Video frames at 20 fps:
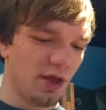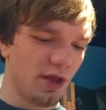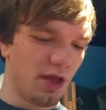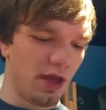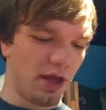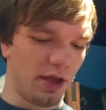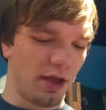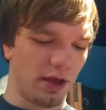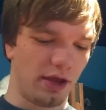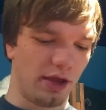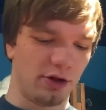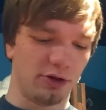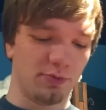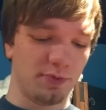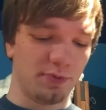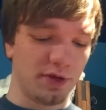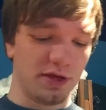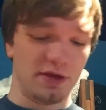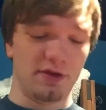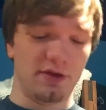it'll
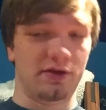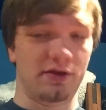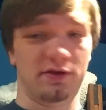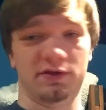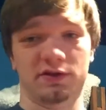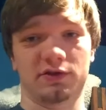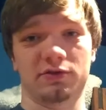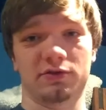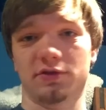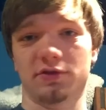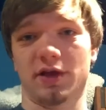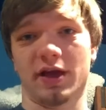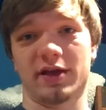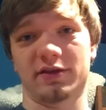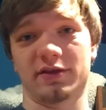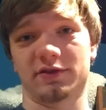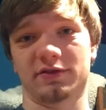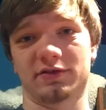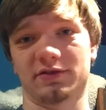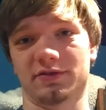be still
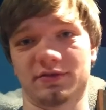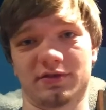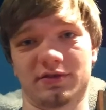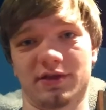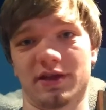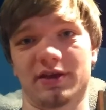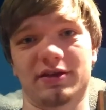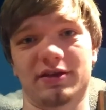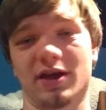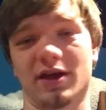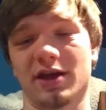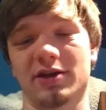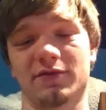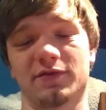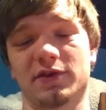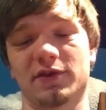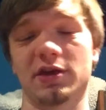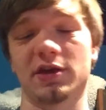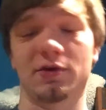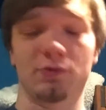as, like, kind
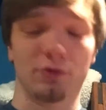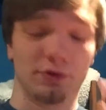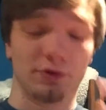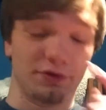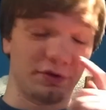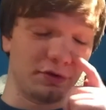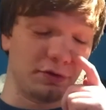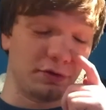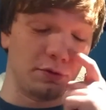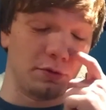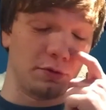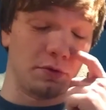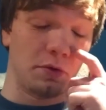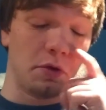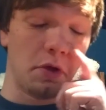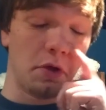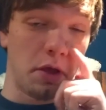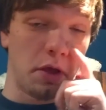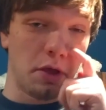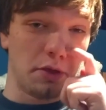of equal to
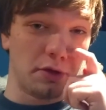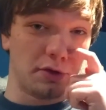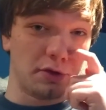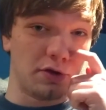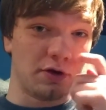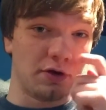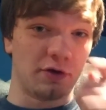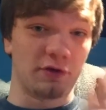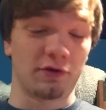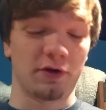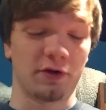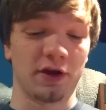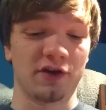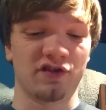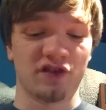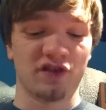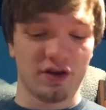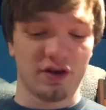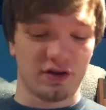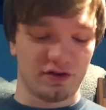the current terrain
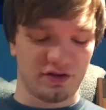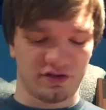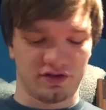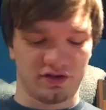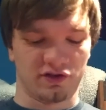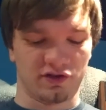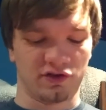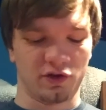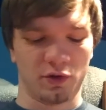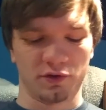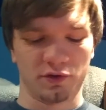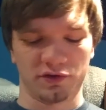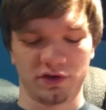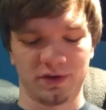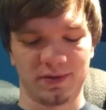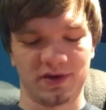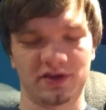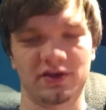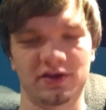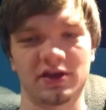gen. It's just the stone's
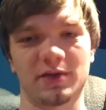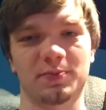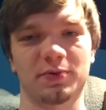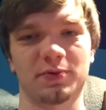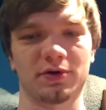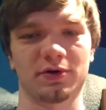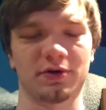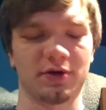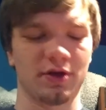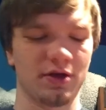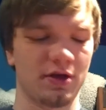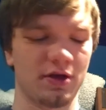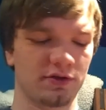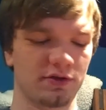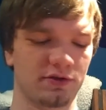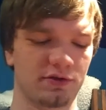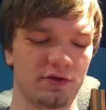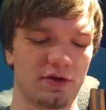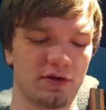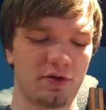going to be deeper,
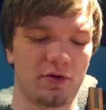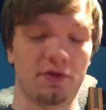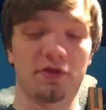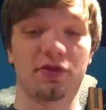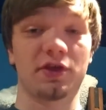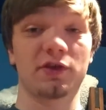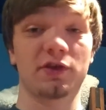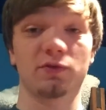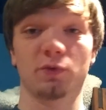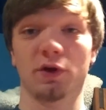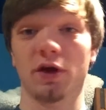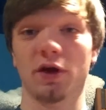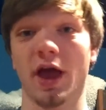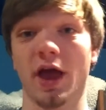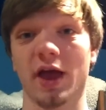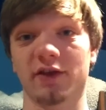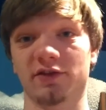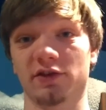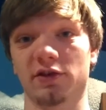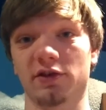so things will
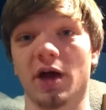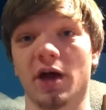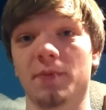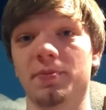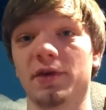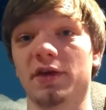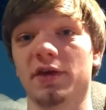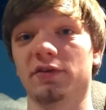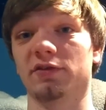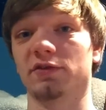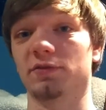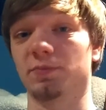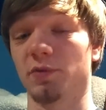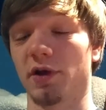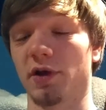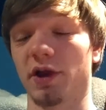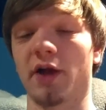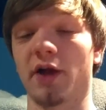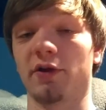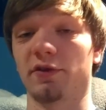actually not be as
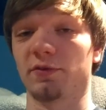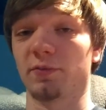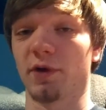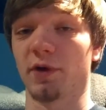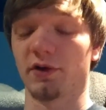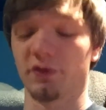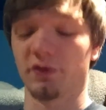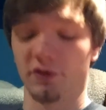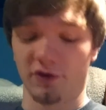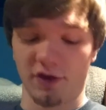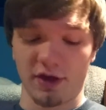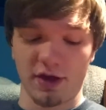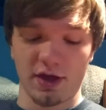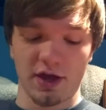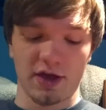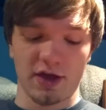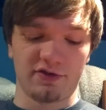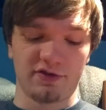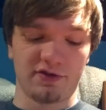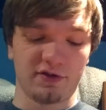spread out as much.
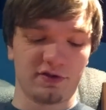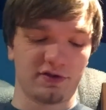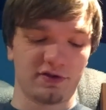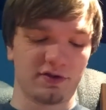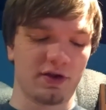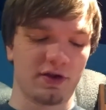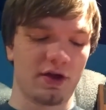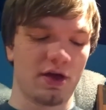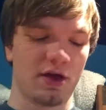It's just,